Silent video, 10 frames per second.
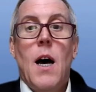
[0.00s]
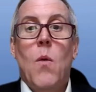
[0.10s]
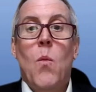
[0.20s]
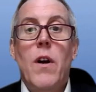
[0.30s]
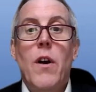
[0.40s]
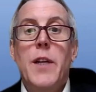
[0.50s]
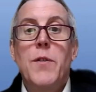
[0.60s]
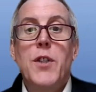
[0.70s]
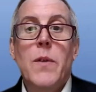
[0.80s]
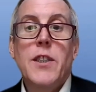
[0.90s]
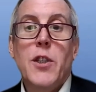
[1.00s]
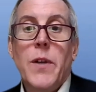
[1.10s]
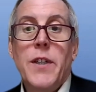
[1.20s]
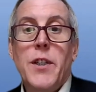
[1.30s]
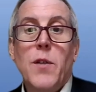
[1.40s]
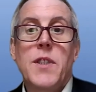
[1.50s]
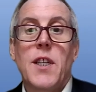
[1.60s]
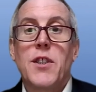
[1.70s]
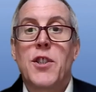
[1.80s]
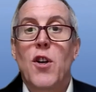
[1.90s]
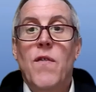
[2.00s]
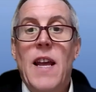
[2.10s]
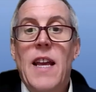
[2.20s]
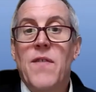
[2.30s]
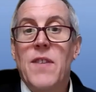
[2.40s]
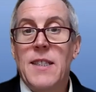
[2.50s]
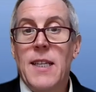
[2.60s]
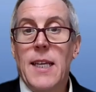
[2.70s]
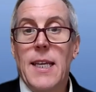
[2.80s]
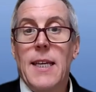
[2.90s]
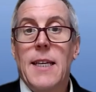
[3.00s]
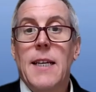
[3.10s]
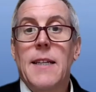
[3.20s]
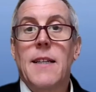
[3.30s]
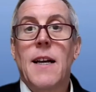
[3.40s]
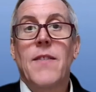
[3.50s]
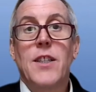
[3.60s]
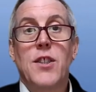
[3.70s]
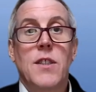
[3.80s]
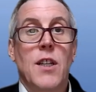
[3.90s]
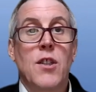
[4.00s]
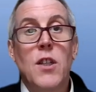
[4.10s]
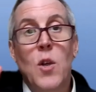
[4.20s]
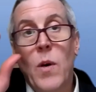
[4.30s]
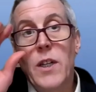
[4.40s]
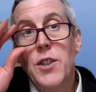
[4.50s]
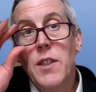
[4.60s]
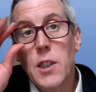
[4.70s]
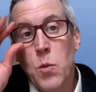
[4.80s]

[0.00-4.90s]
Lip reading: What are you doing to reduce survey fatigue? This is a good question.